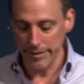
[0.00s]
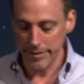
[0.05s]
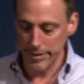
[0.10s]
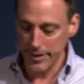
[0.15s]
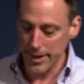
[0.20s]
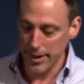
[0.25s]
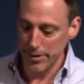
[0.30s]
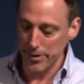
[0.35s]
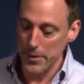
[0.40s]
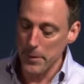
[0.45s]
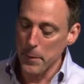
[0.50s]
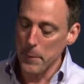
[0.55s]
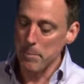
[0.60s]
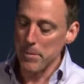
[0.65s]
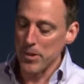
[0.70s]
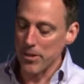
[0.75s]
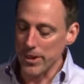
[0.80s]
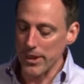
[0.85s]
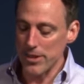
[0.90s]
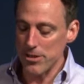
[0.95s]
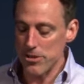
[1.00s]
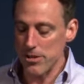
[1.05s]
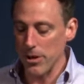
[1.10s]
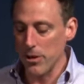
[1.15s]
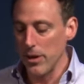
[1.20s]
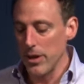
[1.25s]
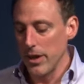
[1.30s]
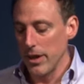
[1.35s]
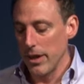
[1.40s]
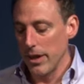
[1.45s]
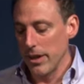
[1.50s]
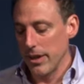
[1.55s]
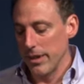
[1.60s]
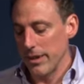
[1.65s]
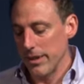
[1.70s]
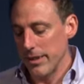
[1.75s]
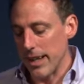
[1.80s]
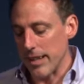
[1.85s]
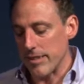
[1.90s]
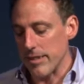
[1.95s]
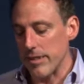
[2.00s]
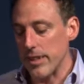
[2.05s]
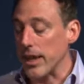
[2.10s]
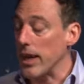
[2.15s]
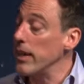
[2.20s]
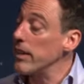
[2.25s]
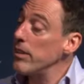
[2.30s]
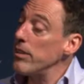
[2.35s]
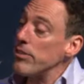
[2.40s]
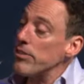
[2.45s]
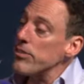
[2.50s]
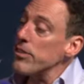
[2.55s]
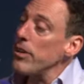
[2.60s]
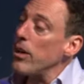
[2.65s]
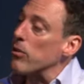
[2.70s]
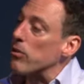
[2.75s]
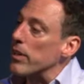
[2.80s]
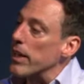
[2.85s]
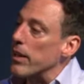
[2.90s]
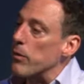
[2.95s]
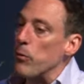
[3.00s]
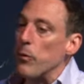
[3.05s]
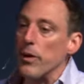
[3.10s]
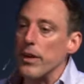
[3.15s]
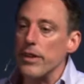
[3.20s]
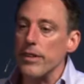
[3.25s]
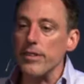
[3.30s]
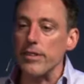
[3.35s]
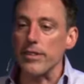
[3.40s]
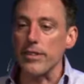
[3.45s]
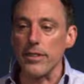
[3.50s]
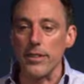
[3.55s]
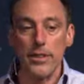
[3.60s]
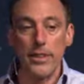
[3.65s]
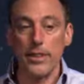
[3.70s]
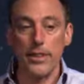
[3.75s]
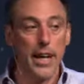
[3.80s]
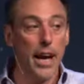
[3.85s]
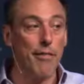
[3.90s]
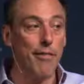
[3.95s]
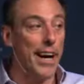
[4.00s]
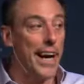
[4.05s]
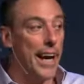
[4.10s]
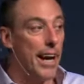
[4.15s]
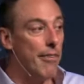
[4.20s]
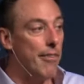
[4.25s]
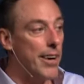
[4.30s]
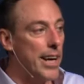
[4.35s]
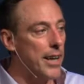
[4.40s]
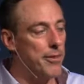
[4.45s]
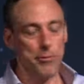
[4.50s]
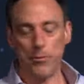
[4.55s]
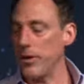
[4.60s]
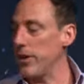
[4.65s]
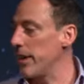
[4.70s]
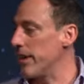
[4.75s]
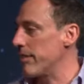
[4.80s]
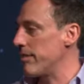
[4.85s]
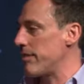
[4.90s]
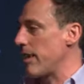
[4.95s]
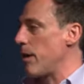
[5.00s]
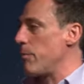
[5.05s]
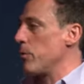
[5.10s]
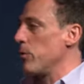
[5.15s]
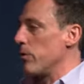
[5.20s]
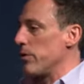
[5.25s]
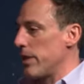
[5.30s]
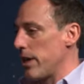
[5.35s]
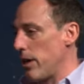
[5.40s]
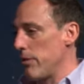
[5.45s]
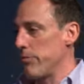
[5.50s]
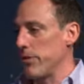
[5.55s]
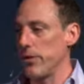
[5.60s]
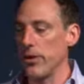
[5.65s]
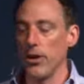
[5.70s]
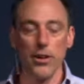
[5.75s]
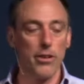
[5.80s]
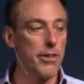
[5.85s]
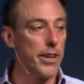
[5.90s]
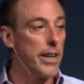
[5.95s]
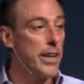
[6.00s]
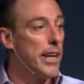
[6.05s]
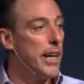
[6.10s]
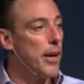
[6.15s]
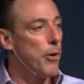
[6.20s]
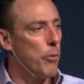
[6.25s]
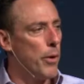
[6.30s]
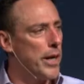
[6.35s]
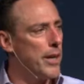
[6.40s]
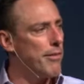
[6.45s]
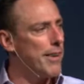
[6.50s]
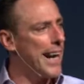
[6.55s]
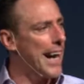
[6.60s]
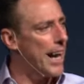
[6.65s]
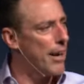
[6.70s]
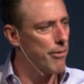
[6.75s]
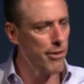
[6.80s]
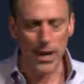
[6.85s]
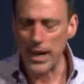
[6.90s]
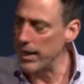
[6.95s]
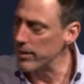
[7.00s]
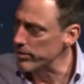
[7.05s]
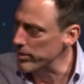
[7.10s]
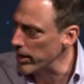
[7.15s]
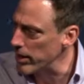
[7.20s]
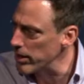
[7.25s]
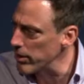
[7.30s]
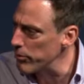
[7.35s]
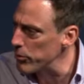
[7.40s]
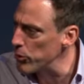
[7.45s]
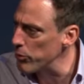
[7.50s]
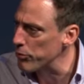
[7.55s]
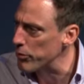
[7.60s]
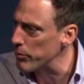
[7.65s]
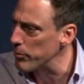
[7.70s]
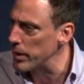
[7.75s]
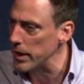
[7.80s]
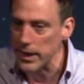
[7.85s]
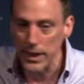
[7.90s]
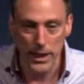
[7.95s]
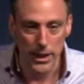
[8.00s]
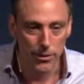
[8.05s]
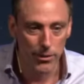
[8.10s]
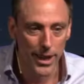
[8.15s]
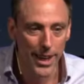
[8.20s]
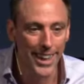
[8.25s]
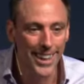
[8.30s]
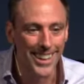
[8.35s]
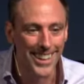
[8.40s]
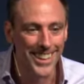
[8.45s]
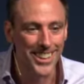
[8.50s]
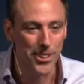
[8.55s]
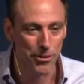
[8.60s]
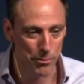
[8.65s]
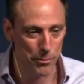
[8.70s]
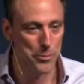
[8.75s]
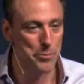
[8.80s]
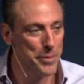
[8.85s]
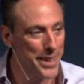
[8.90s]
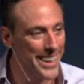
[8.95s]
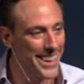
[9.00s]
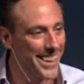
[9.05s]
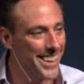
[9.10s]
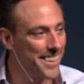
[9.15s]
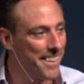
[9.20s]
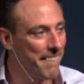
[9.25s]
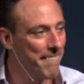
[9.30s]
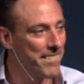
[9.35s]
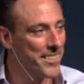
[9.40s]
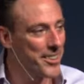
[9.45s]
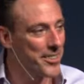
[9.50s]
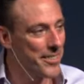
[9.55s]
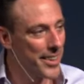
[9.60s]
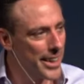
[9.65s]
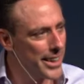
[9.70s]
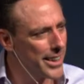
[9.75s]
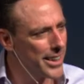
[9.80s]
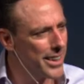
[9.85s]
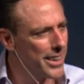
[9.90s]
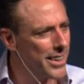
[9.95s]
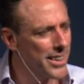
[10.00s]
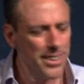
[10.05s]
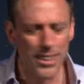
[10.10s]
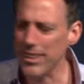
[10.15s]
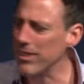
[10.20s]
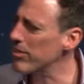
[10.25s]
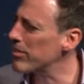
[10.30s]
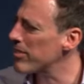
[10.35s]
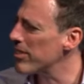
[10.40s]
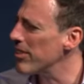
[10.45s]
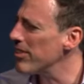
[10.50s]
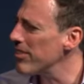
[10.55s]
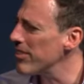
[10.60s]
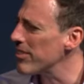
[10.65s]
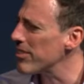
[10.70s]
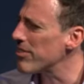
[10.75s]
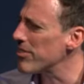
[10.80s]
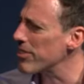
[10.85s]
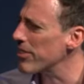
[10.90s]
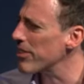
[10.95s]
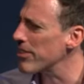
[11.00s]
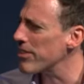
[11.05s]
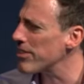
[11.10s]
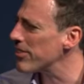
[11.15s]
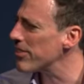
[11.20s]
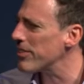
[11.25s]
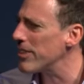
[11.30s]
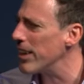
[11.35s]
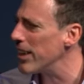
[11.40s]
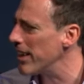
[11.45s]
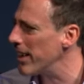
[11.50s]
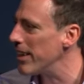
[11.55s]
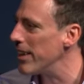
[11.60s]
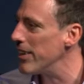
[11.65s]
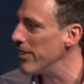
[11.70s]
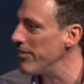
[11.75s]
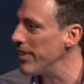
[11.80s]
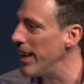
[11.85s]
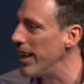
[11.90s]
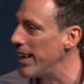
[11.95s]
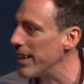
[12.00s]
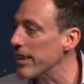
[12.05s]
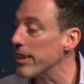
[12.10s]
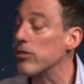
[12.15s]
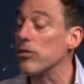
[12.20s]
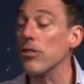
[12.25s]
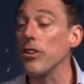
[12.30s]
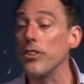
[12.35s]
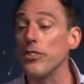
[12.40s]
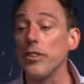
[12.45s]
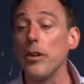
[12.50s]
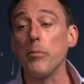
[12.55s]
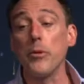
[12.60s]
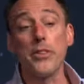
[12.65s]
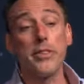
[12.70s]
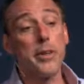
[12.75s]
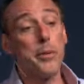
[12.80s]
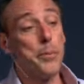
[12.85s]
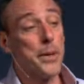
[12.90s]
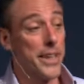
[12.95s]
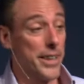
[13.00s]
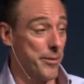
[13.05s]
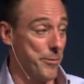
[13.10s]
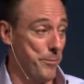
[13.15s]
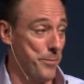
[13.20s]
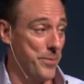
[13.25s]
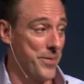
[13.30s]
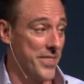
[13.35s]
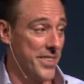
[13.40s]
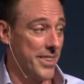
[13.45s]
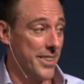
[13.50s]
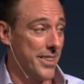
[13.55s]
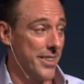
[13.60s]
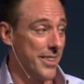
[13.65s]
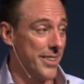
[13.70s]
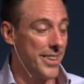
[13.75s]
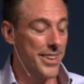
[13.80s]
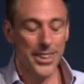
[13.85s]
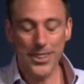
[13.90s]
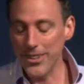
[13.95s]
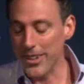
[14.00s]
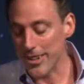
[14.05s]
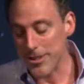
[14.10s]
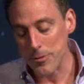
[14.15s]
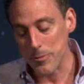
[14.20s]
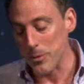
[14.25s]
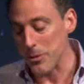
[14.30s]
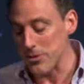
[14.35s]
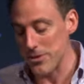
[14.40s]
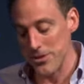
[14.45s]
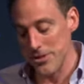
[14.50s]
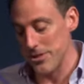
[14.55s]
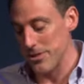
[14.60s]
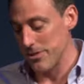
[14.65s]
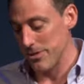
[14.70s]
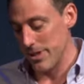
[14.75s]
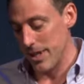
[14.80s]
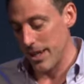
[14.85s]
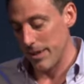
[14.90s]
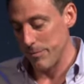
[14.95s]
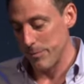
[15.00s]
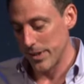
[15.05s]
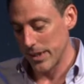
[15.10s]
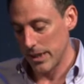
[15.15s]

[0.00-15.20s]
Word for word: See Heather. Right? So that's the thing. And here's a note. Like, when have I ever, I feel like Samuel now if you know it, right? When have I ever asked any of you for money, right? you know, for me, right? Like, doesn't the church take care of that? It's called double dipping. Right? You're not supposed to do that.